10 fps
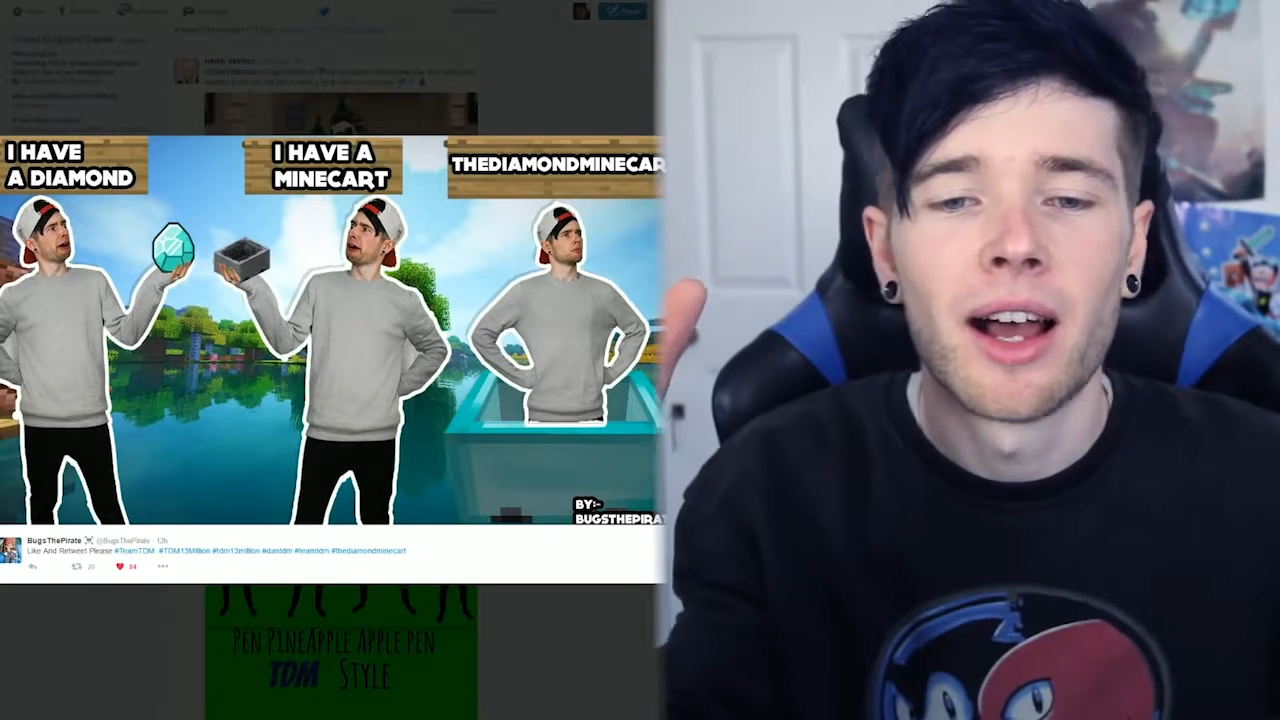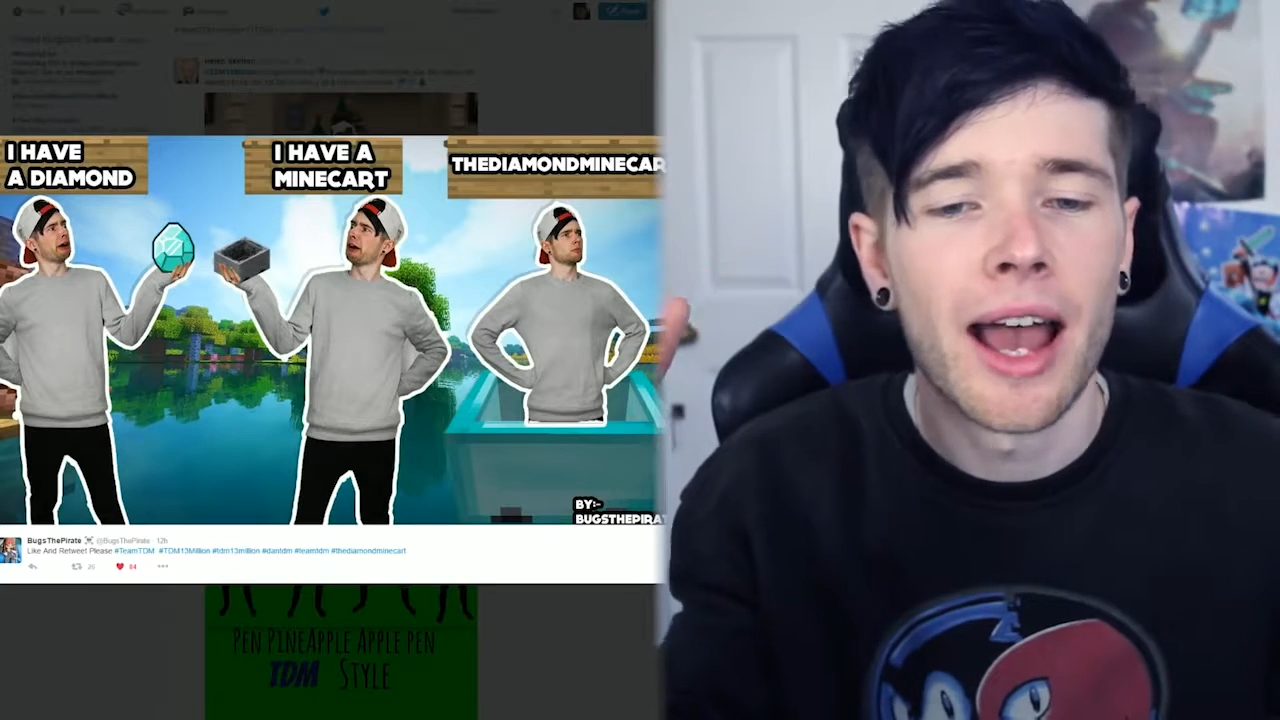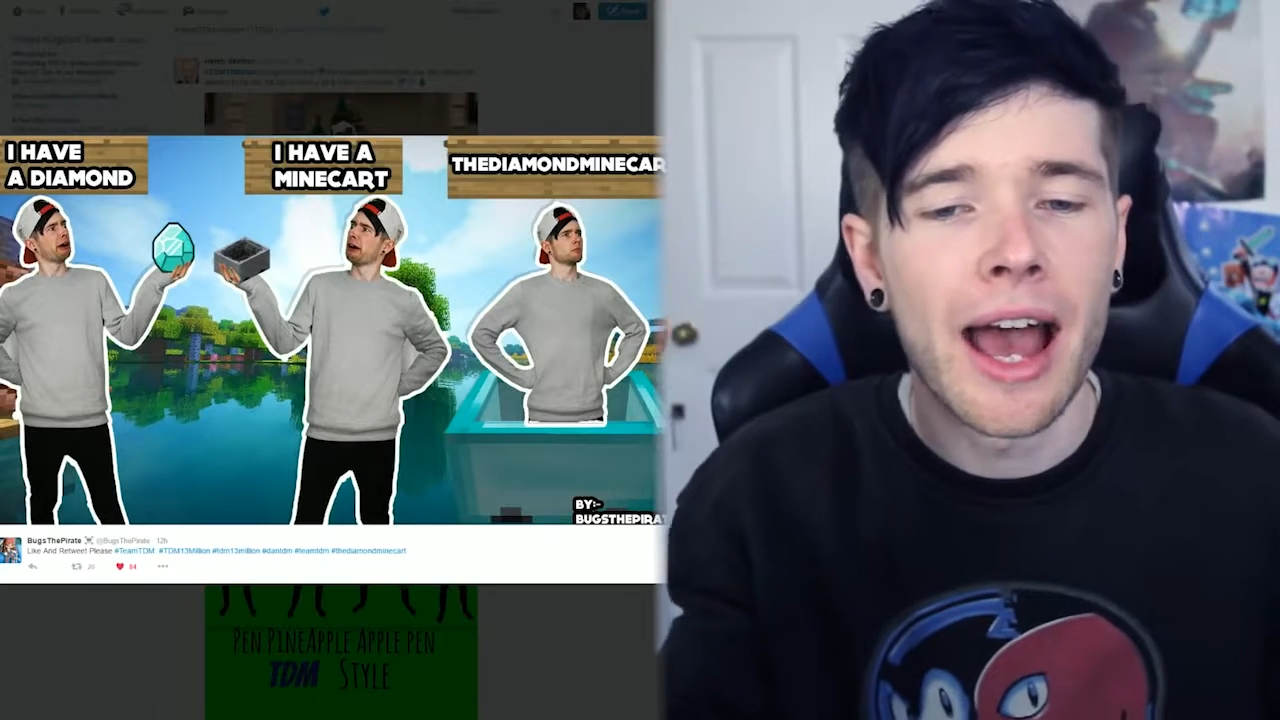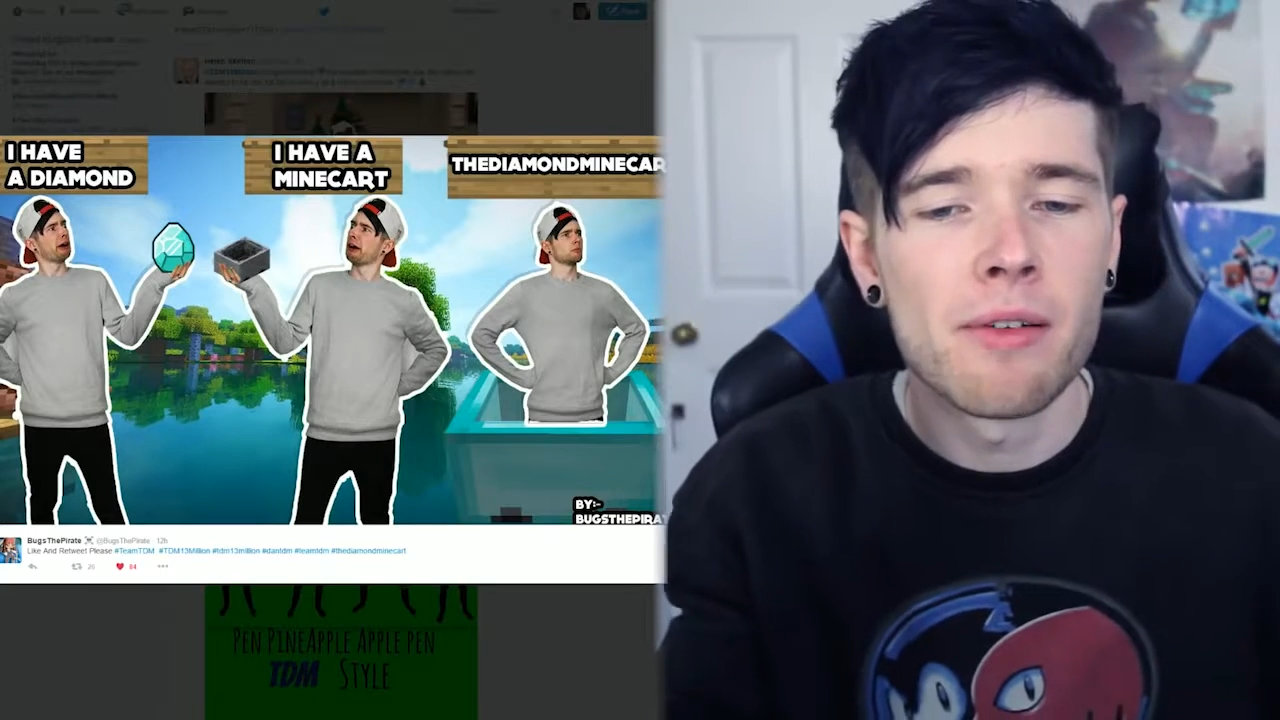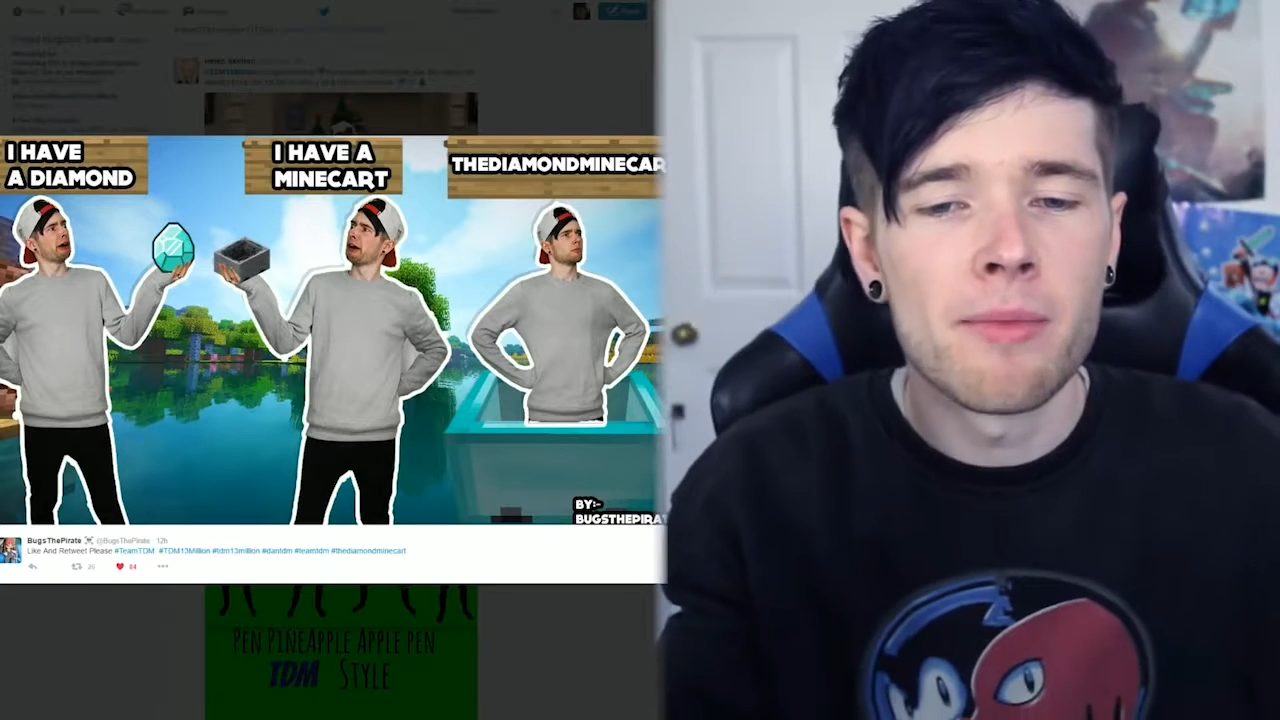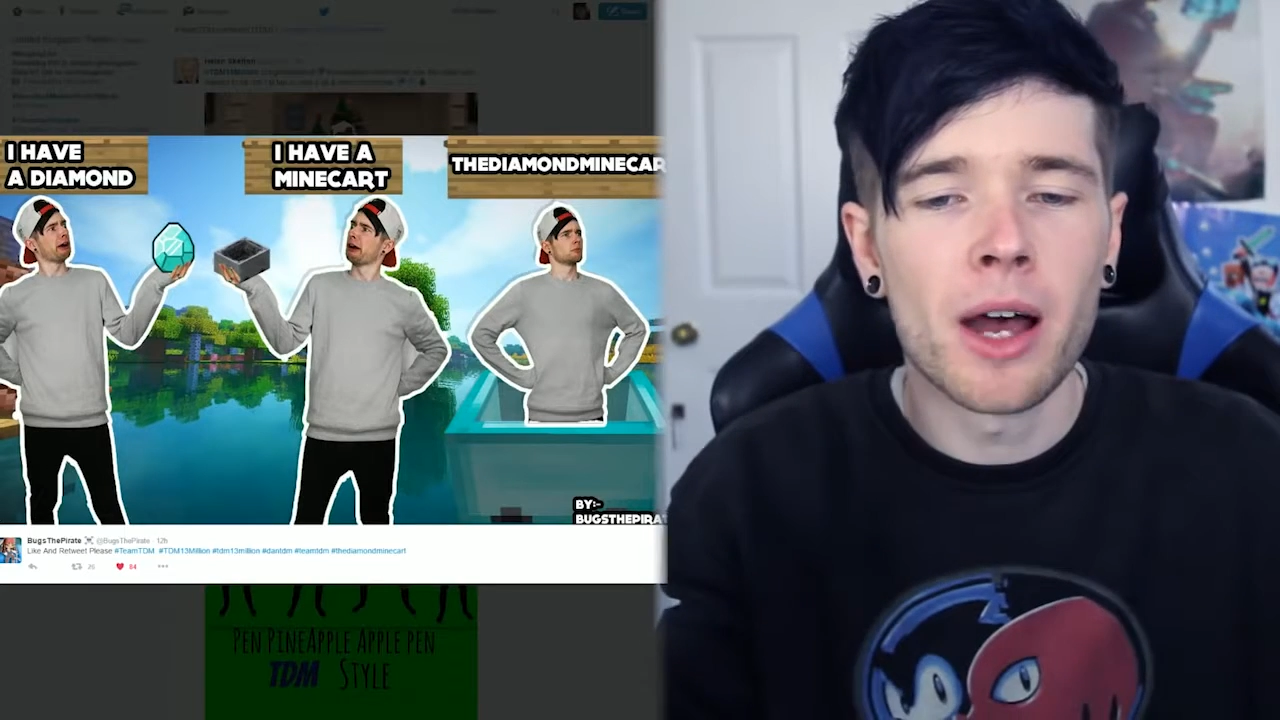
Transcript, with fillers: I have a